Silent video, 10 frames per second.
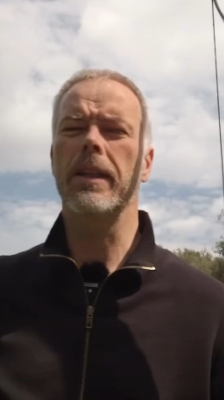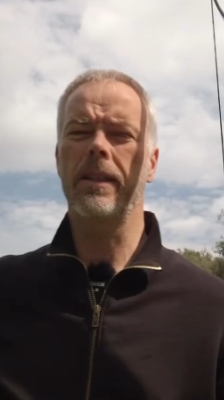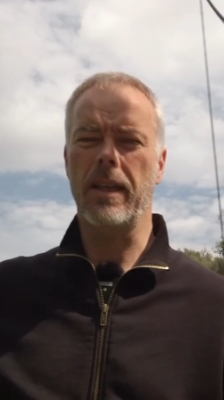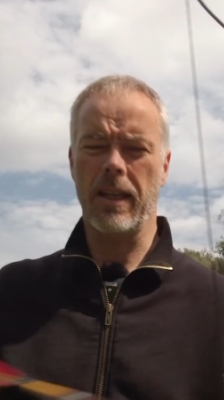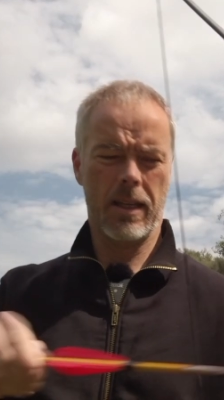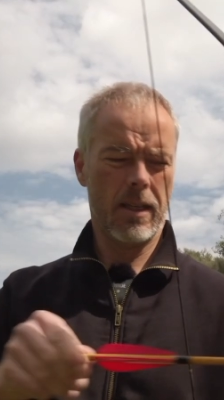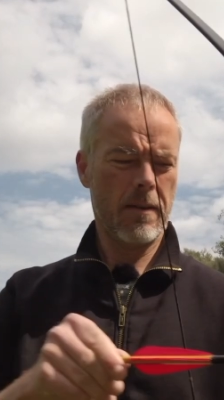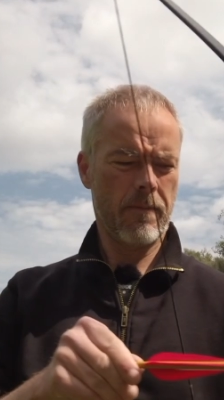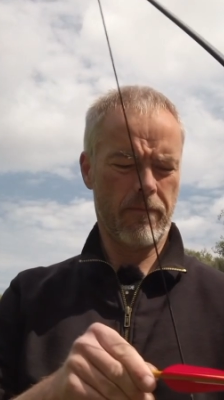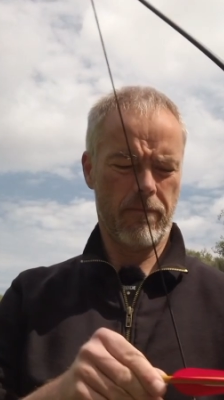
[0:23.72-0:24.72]
Pataka,
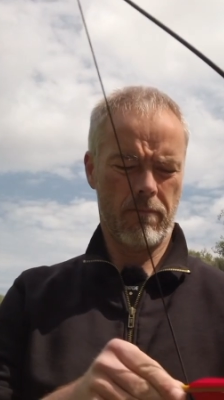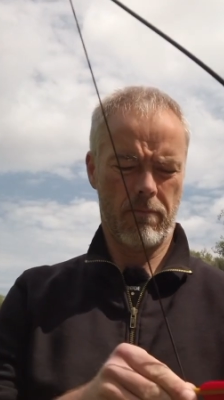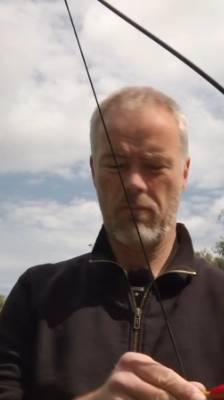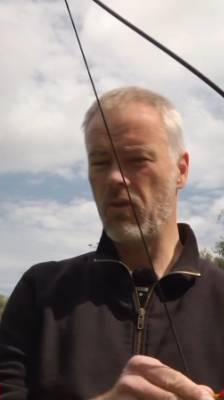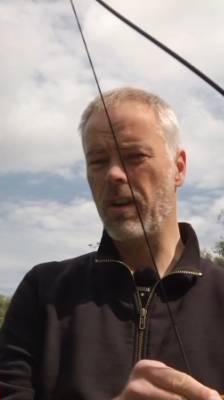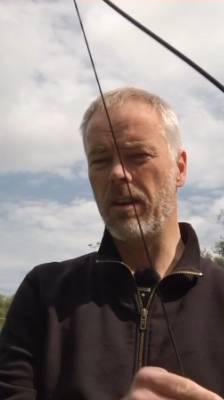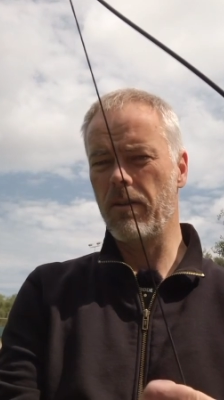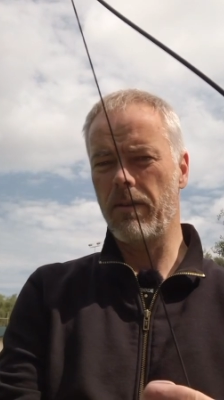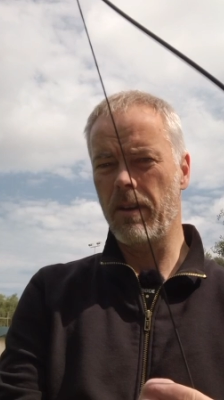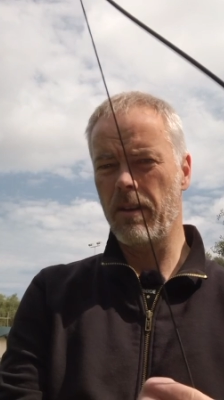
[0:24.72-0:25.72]
it's kind
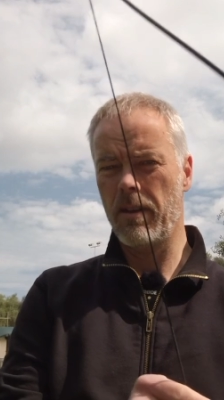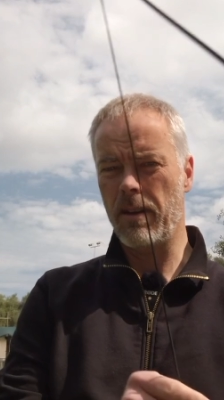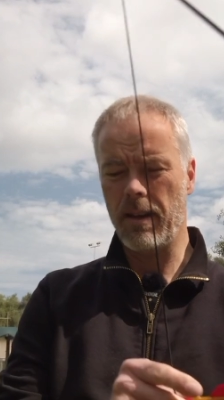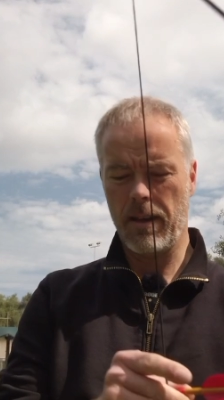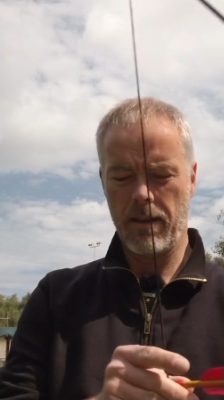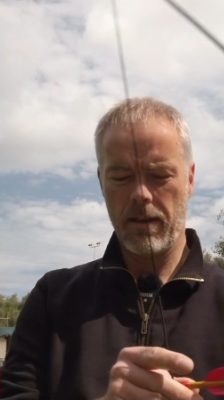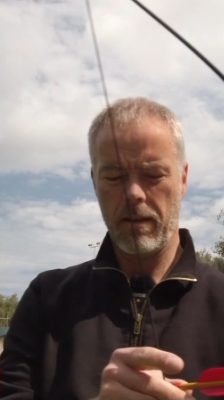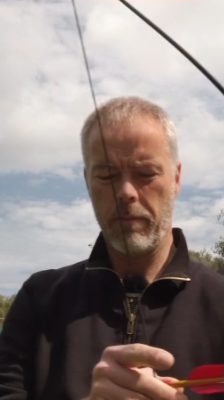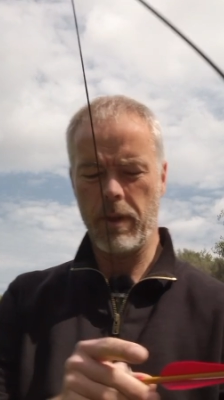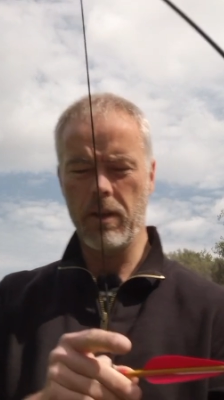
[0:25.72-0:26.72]
of like
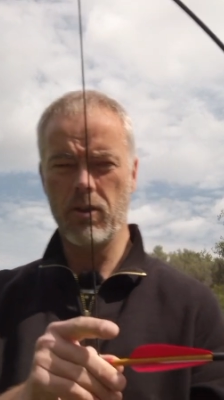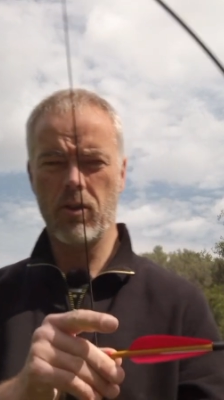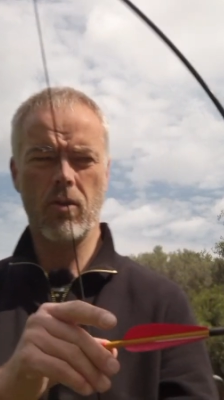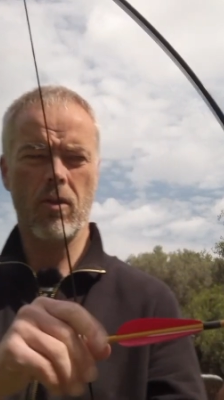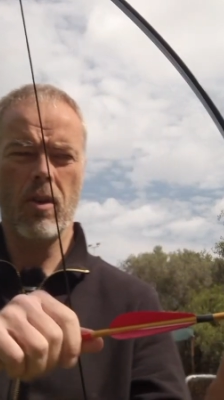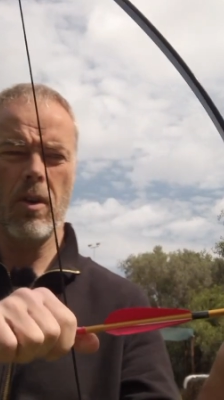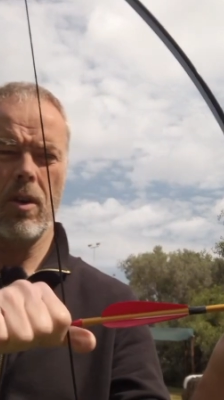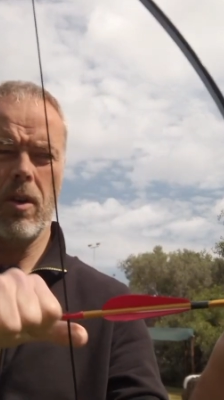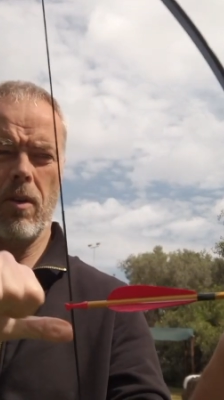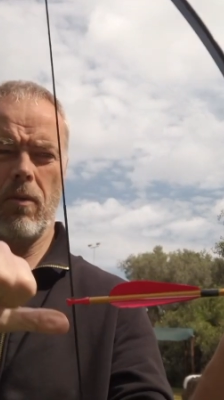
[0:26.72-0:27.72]
the pinch draw,
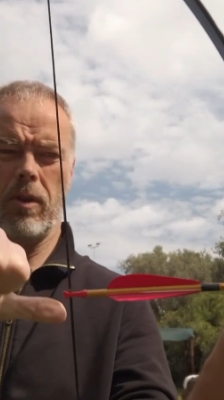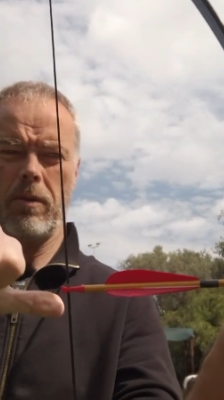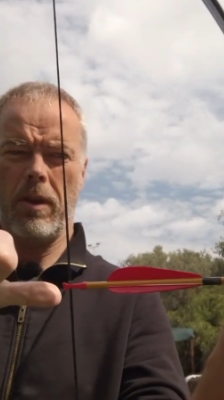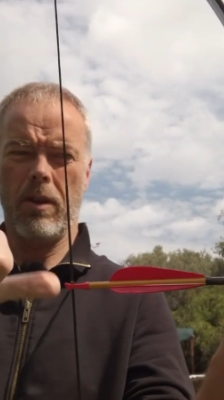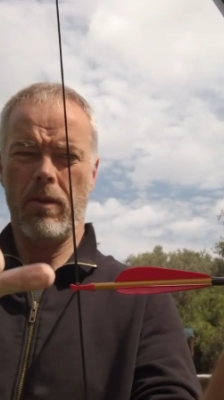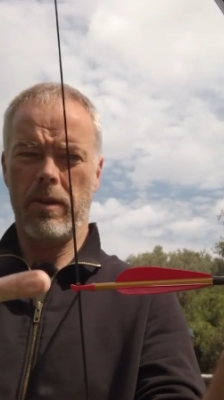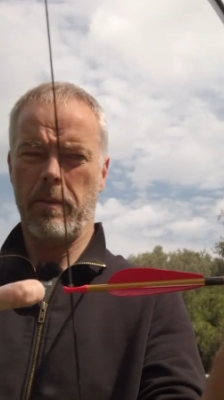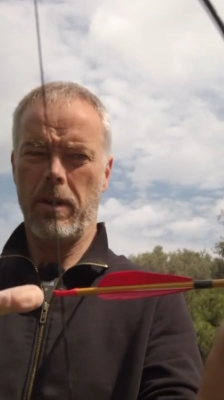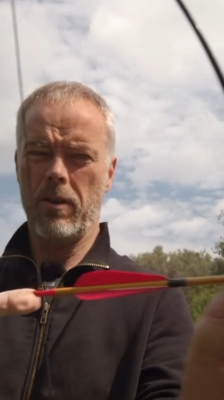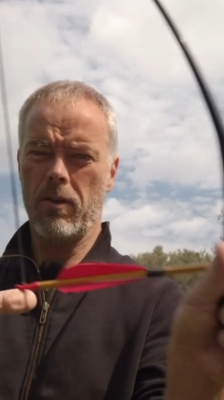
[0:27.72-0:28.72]
what we know as
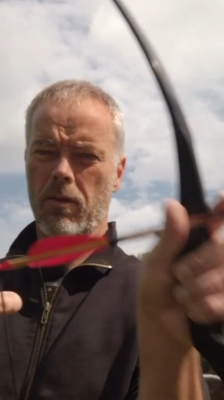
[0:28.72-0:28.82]
pinch